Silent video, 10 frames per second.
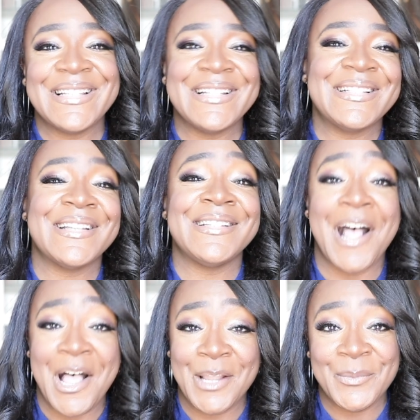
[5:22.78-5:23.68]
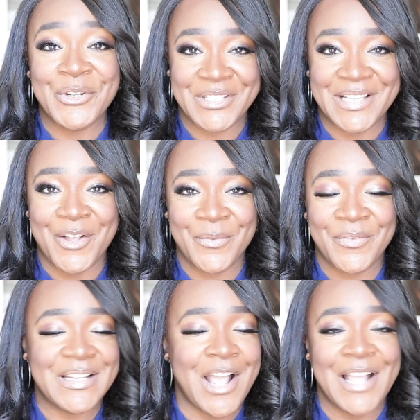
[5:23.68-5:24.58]
is to time
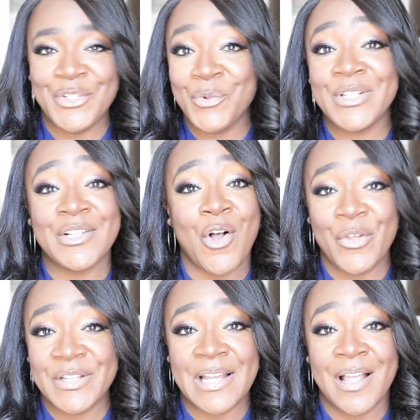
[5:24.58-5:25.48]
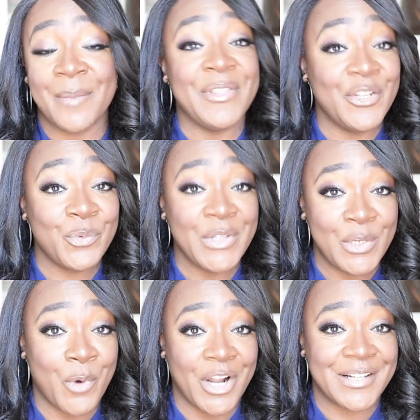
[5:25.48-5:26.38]
yourself. Now, I do this all the time, and this really
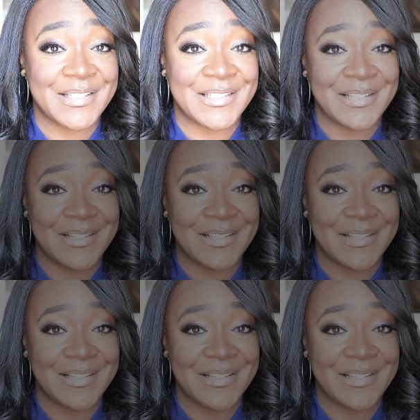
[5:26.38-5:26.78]
works.